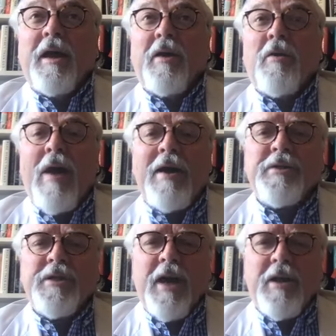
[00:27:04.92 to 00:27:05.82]
crowd
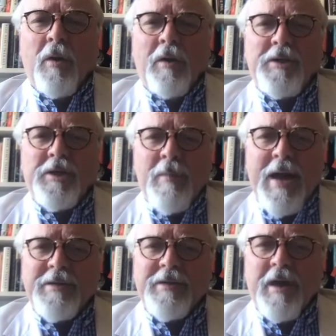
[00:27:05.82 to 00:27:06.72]
psychology,
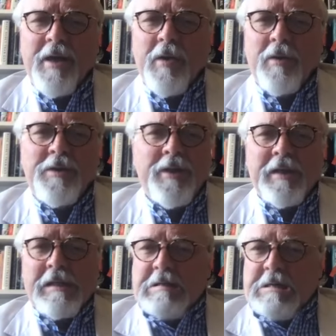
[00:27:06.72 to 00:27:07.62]
mass psychology,
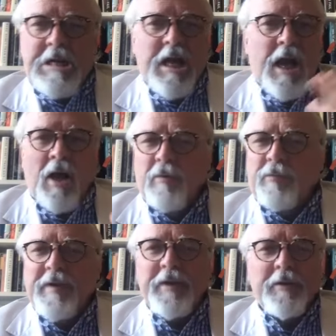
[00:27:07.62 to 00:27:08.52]
a whole
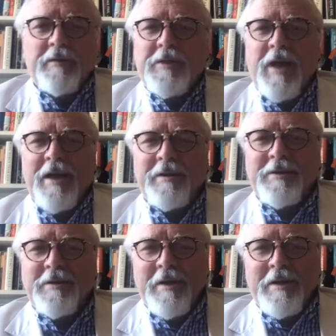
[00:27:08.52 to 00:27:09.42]
field of
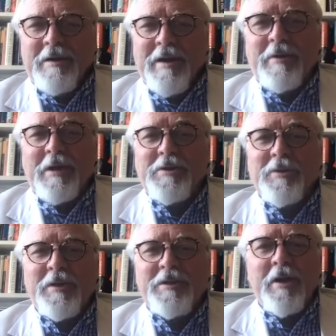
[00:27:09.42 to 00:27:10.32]
science coming into
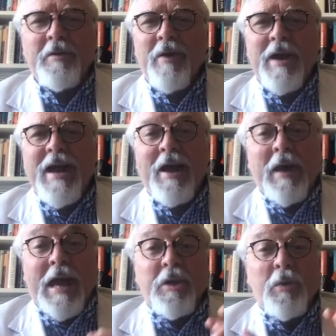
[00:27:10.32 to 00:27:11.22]
its own right now,
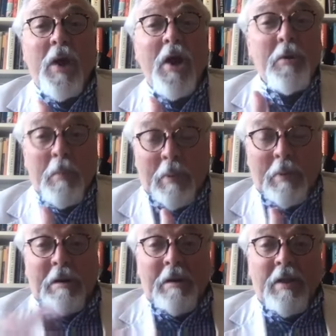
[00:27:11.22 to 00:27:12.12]
and you hope
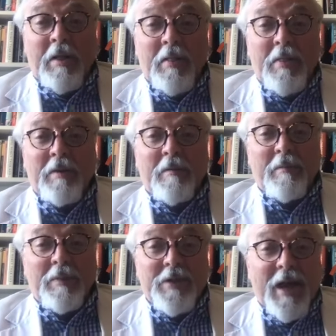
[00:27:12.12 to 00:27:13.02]
that
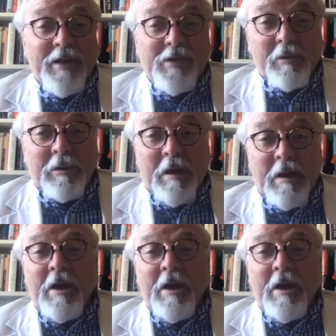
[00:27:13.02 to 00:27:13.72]
besides all the